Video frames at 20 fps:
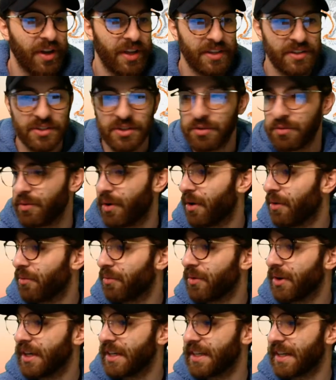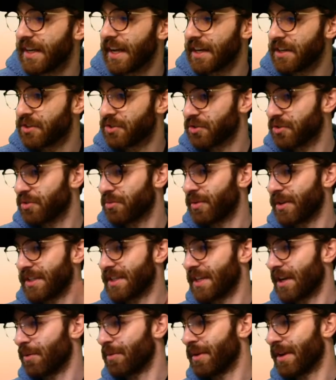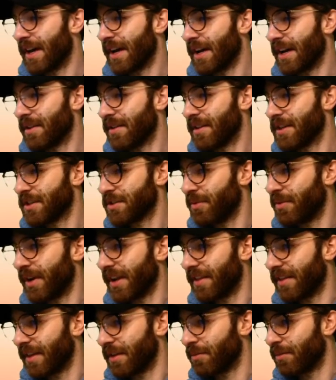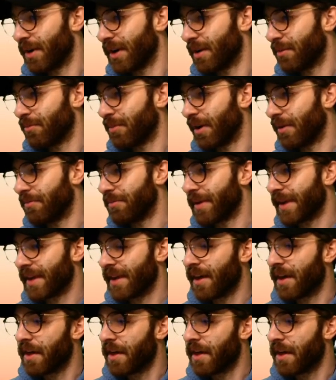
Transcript: And so what we did, I drew the ones that are behind this one and then one above me.